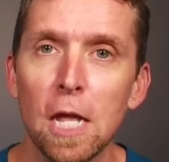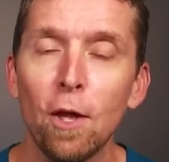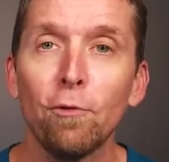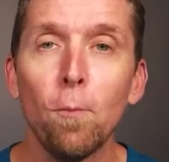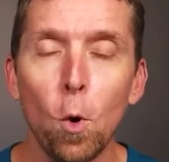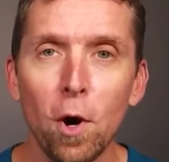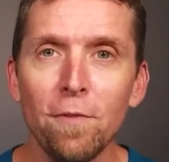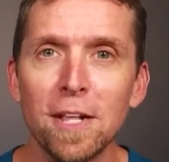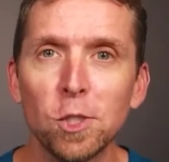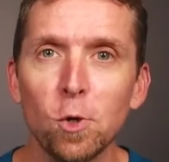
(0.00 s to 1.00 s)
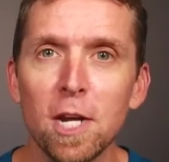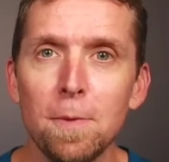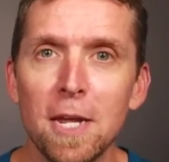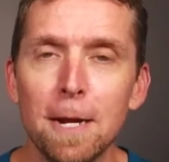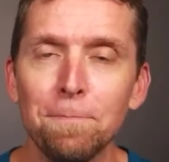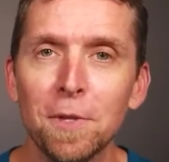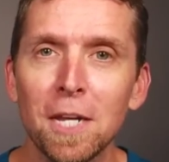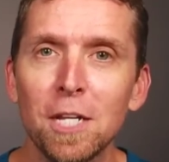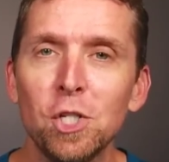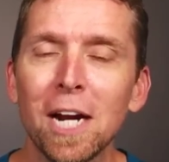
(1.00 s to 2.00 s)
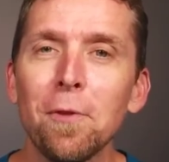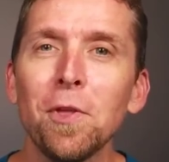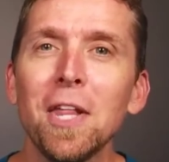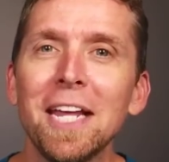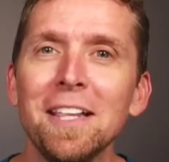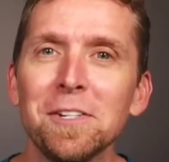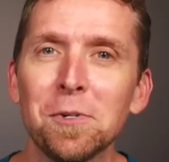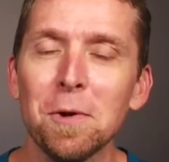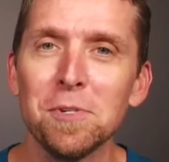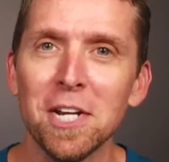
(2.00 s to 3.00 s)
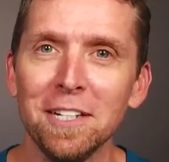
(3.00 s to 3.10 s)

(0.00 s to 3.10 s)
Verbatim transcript: For more on DB, check out the link in the description.